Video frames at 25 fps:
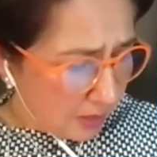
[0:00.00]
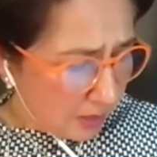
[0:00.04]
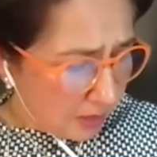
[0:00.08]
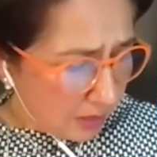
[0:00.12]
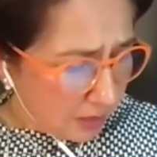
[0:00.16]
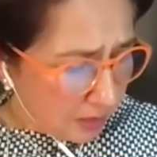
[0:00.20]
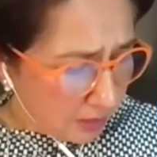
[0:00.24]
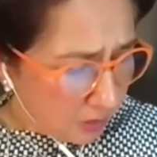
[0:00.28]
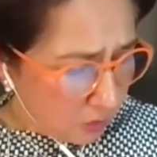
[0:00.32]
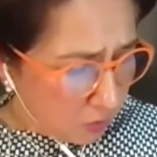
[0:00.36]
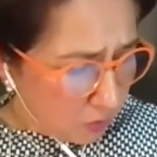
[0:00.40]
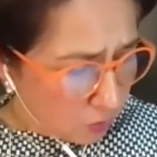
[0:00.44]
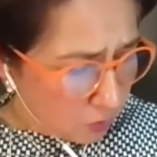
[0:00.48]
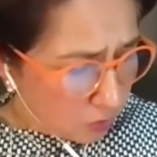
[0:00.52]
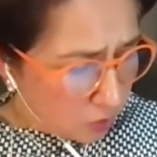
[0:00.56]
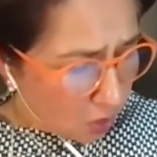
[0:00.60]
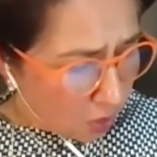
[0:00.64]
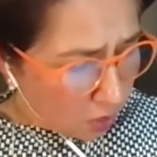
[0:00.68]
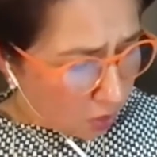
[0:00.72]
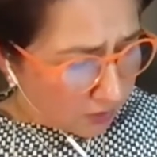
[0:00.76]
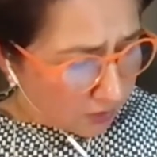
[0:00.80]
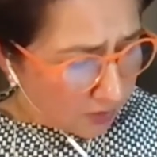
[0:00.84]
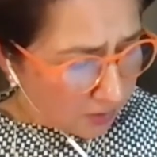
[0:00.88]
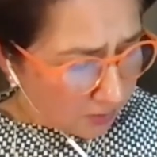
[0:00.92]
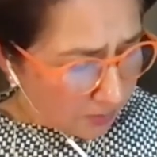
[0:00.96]
You
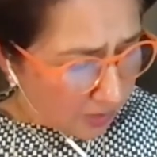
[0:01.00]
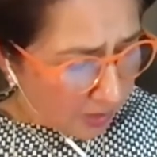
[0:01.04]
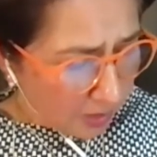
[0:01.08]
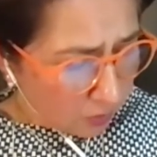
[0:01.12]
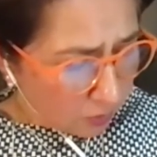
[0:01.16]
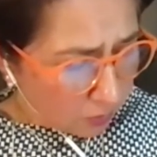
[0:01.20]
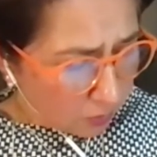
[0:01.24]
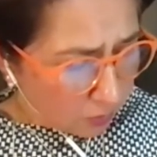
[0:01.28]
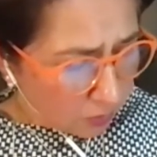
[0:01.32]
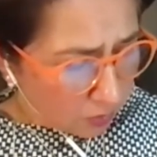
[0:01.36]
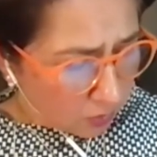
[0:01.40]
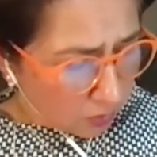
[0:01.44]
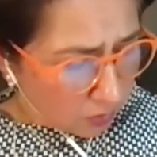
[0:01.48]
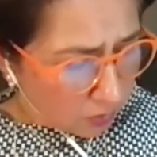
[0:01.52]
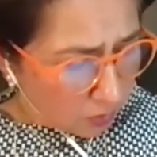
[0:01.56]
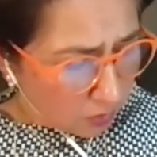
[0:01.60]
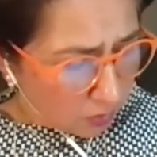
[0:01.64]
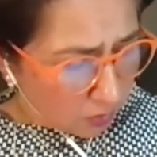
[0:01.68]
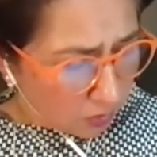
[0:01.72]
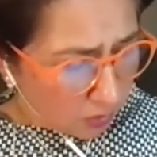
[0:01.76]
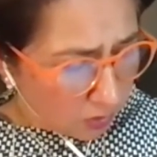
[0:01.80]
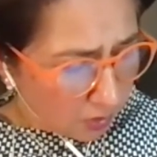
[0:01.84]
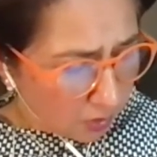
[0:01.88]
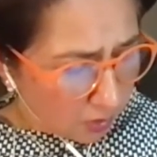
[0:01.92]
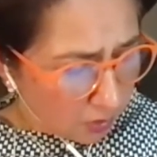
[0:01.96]
talked about
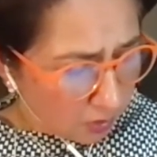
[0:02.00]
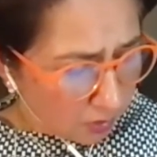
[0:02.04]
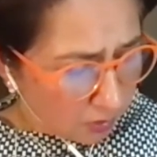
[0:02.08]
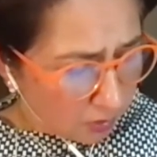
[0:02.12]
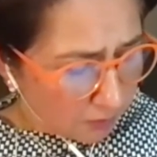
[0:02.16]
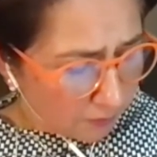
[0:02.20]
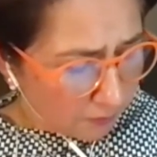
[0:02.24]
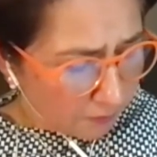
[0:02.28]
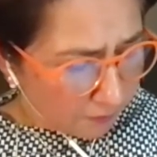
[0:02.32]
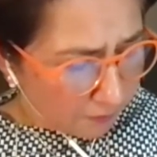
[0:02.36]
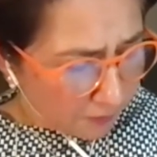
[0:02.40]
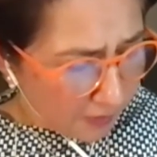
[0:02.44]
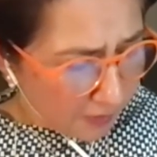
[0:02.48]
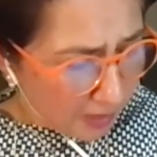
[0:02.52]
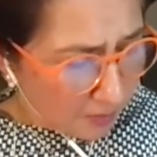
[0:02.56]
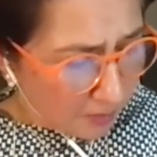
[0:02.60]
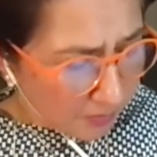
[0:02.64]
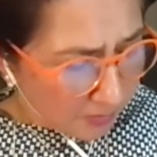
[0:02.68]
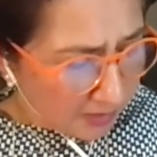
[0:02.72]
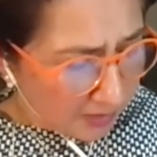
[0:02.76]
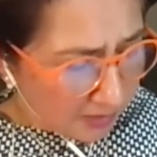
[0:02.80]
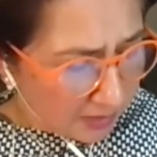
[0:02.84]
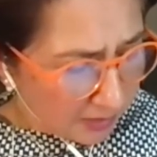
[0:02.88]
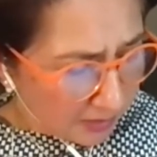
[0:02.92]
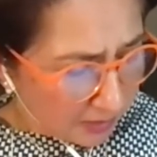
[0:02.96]
the
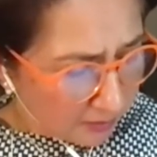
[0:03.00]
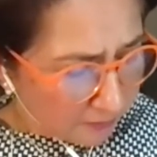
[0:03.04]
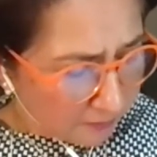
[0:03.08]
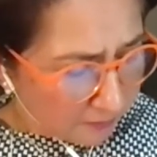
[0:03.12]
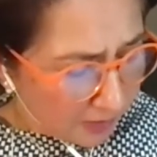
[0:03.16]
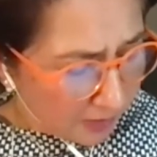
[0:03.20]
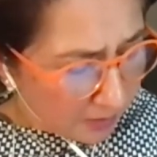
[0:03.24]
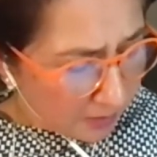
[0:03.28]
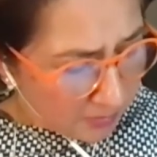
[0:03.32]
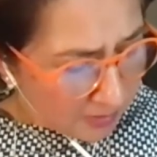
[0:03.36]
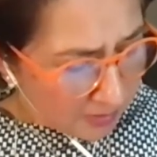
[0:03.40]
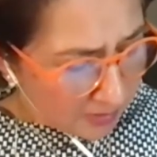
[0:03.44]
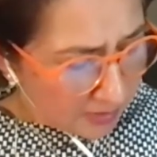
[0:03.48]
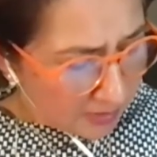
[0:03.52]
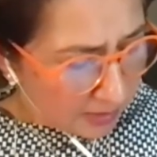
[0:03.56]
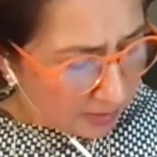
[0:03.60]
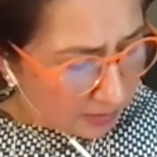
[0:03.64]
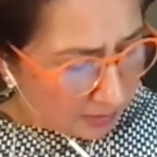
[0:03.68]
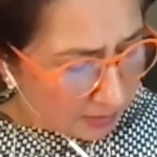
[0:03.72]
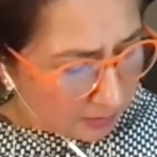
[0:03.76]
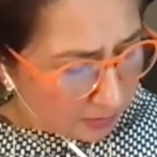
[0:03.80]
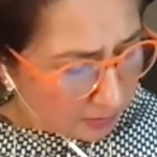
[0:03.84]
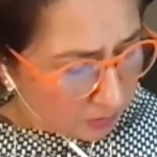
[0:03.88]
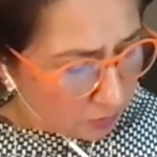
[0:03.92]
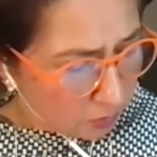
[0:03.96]
family, getting the family
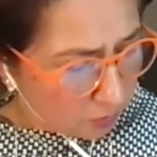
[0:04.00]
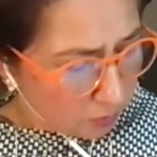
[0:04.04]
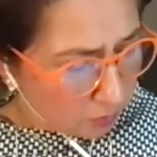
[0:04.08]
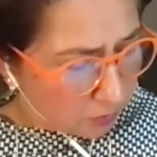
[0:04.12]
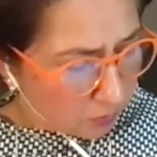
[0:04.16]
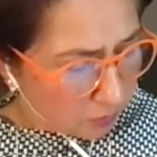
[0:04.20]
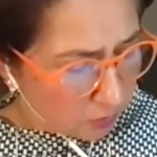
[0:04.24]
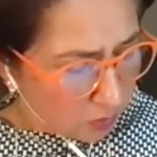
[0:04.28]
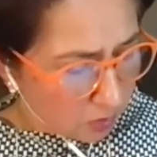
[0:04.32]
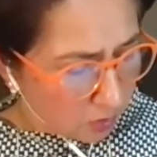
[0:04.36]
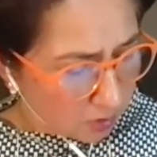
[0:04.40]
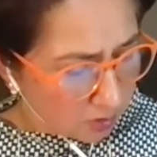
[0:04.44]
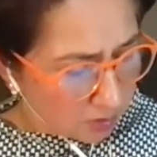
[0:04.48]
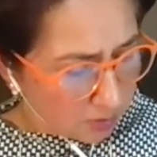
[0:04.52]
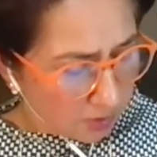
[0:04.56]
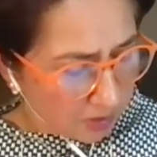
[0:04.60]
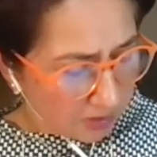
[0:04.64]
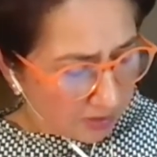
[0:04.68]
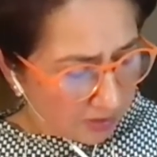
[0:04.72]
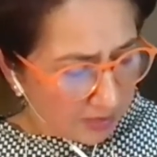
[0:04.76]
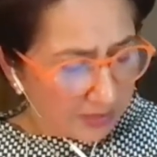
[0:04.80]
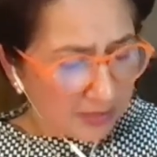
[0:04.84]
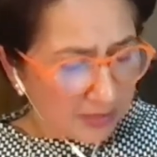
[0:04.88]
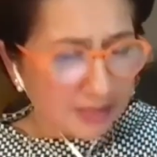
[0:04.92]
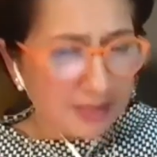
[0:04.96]
settled, and you also talked about
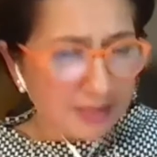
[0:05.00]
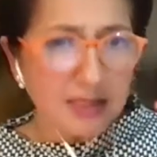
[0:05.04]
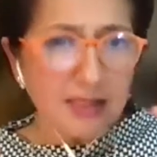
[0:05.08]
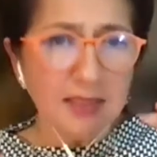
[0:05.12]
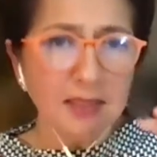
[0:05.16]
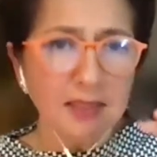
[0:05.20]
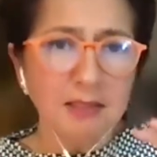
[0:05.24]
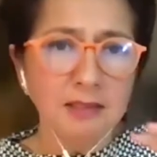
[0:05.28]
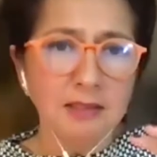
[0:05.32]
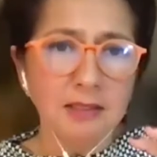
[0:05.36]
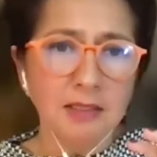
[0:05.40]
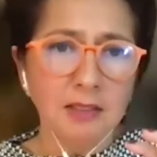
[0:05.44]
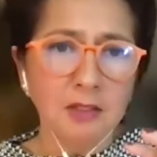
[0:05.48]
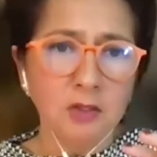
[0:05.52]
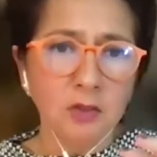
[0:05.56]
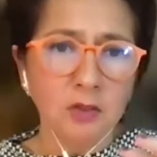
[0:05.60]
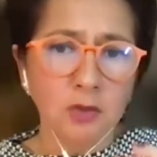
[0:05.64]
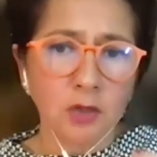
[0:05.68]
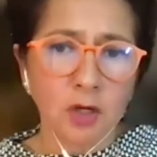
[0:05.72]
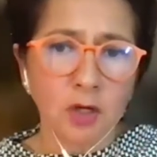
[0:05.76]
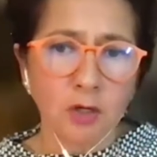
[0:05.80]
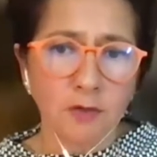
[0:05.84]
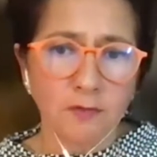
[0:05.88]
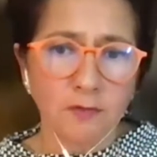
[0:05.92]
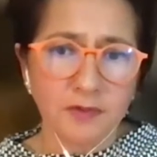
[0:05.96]
getting settled in
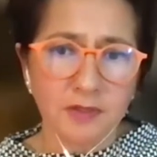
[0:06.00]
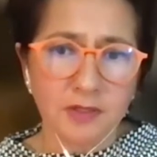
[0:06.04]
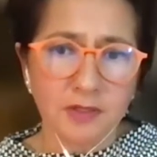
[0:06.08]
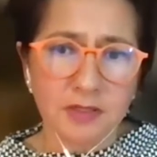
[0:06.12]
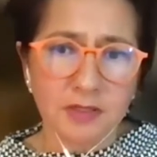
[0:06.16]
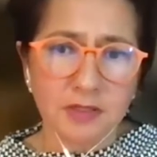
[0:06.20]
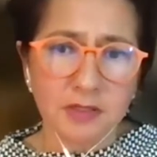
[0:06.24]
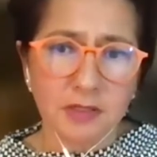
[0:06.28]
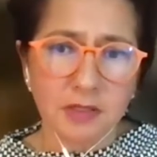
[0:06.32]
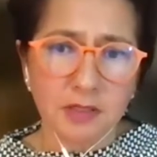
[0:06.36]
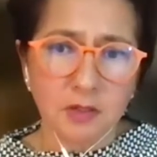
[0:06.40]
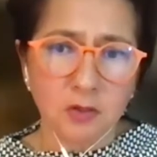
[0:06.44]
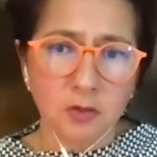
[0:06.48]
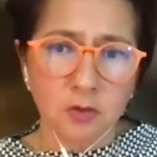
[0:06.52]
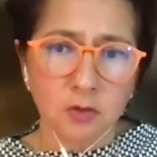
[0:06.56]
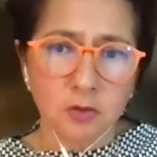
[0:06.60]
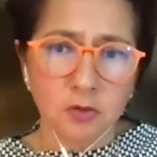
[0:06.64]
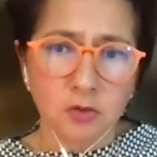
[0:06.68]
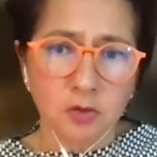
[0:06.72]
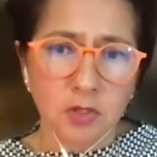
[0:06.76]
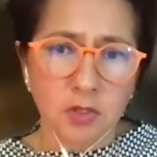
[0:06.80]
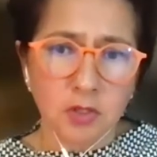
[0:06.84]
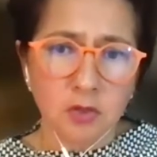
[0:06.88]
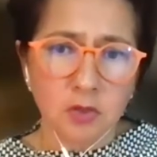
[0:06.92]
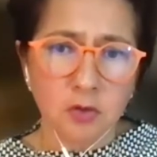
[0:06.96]
your office, in
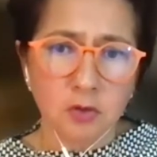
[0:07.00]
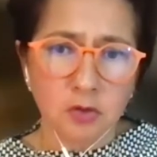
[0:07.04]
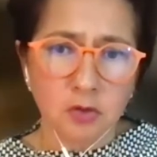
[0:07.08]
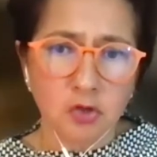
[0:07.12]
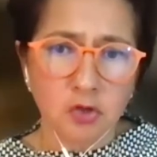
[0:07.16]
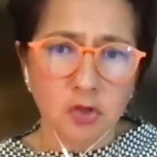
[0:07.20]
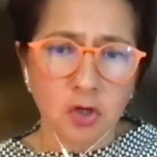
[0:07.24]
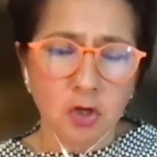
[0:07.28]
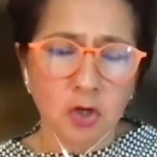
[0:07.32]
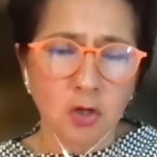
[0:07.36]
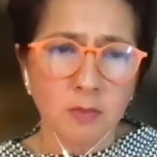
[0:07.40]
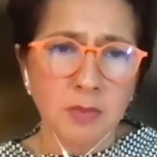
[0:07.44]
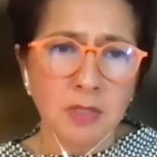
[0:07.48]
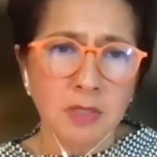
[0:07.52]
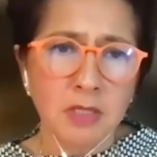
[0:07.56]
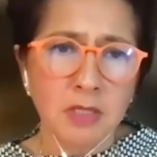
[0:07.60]
your job.